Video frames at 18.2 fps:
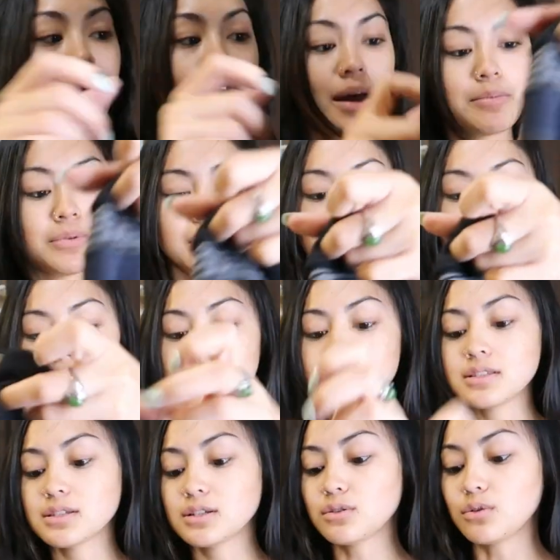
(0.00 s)
I believe
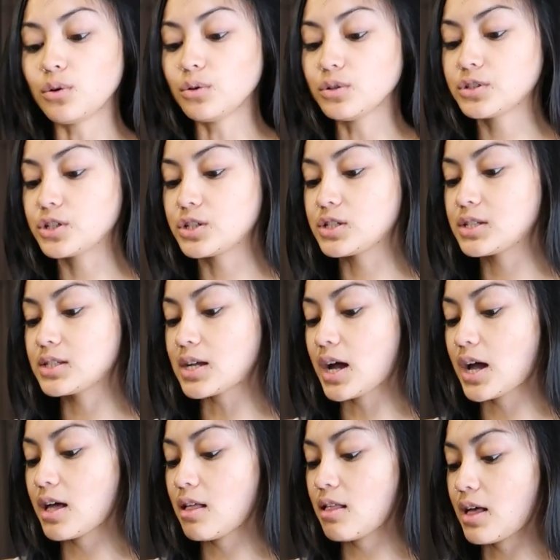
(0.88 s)
this is an older
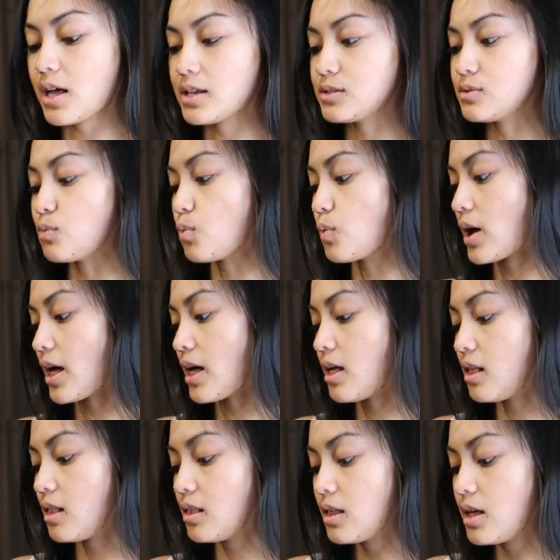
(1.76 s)
style as
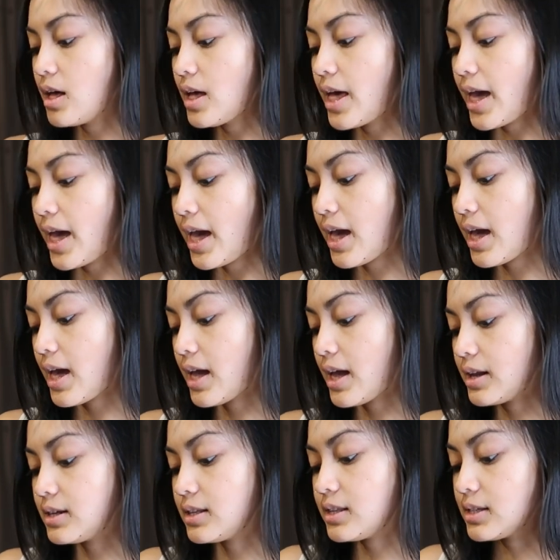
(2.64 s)
well.
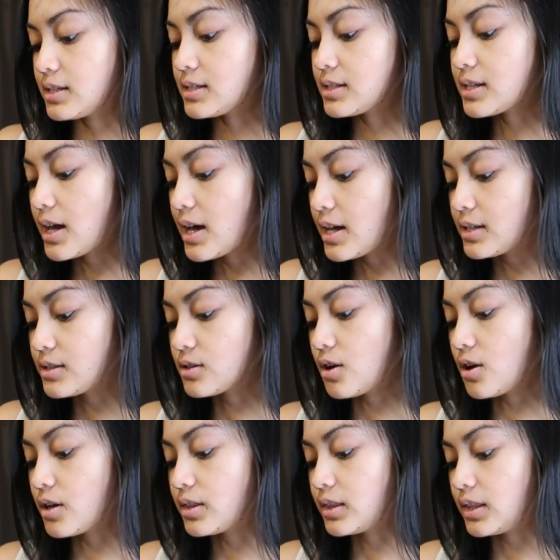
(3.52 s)
And the size
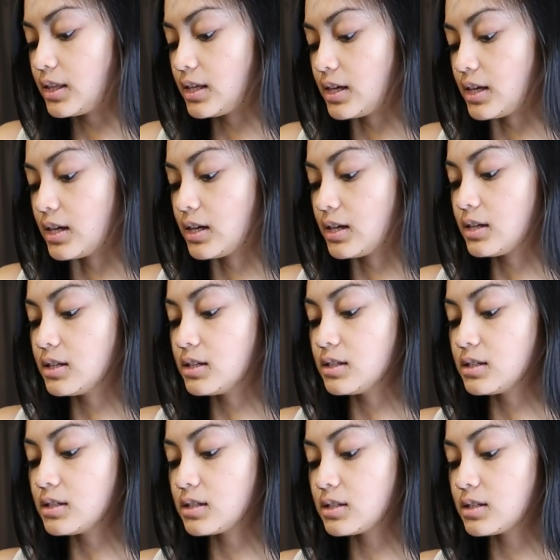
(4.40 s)
on
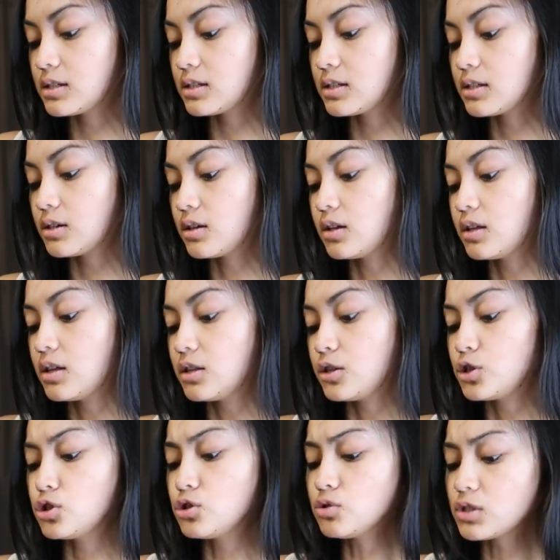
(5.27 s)
these,
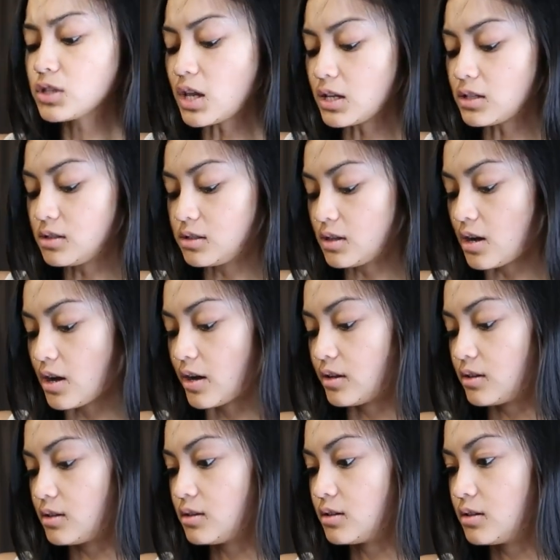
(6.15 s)
there's no size
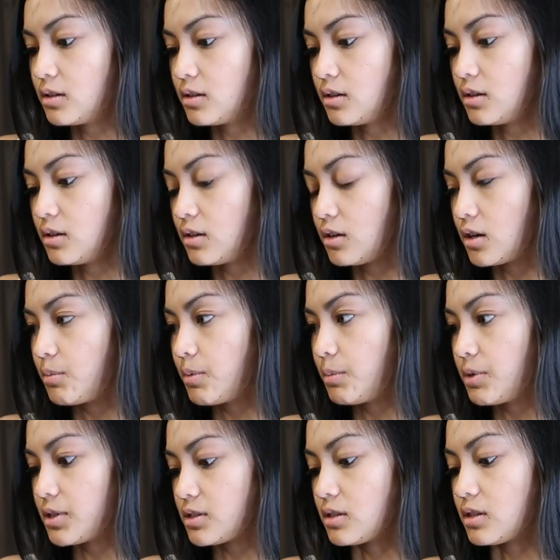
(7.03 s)
dot. Or
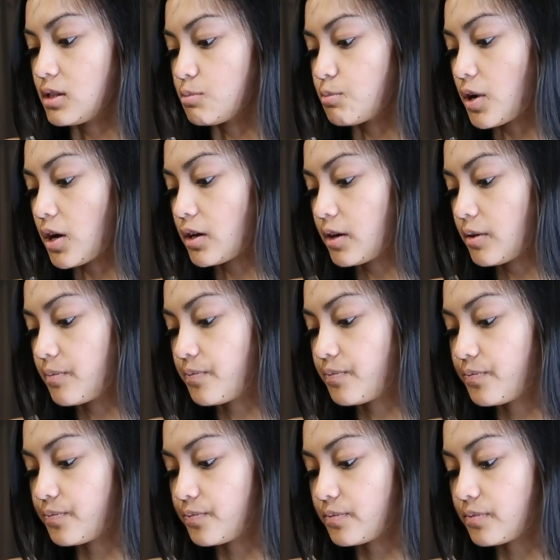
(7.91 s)
maybe it's in this pocket.
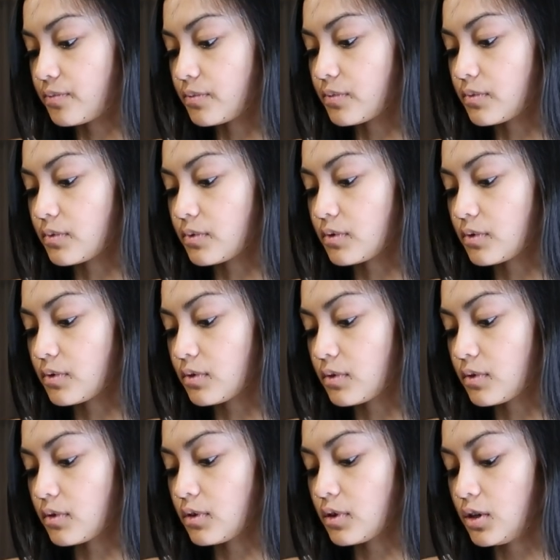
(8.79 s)

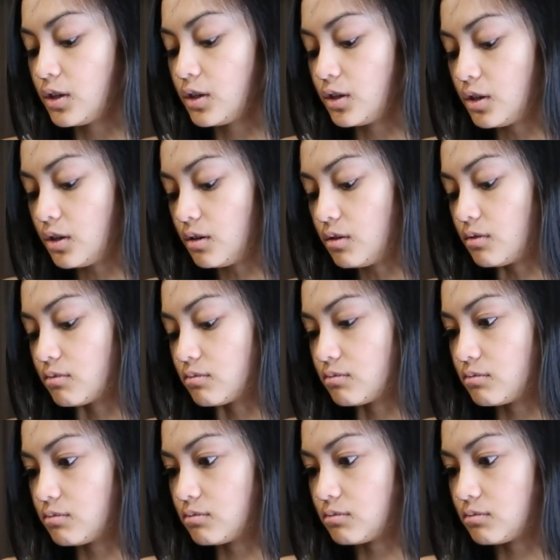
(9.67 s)
No.